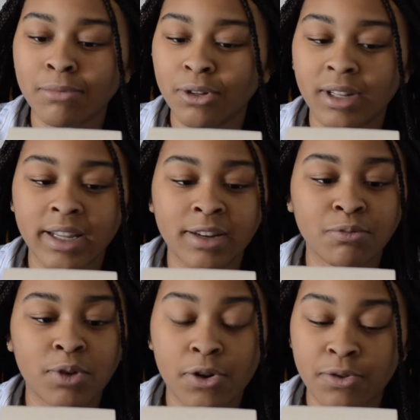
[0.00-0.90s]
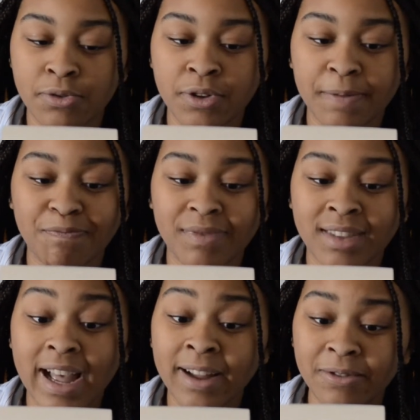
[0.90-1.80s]
Moulin Rouge,
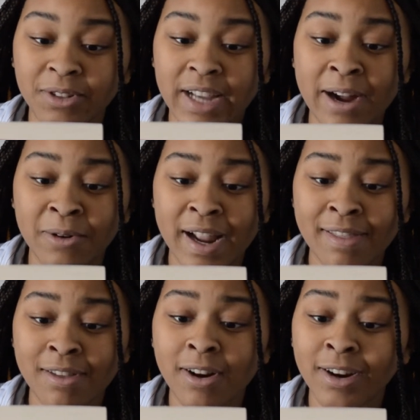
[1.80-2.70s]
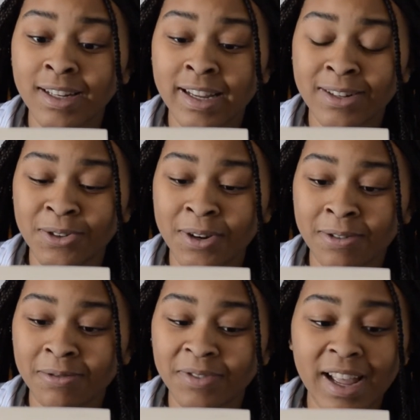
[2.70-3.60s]
the Eiffel Tower, and the Arc de
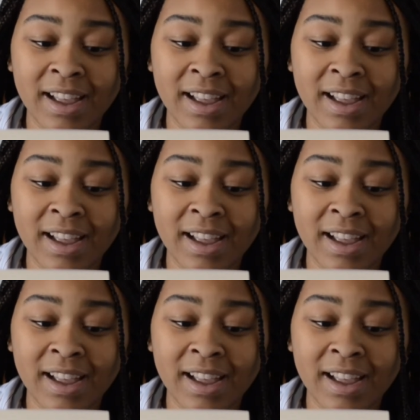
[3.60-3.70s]
Triomphe.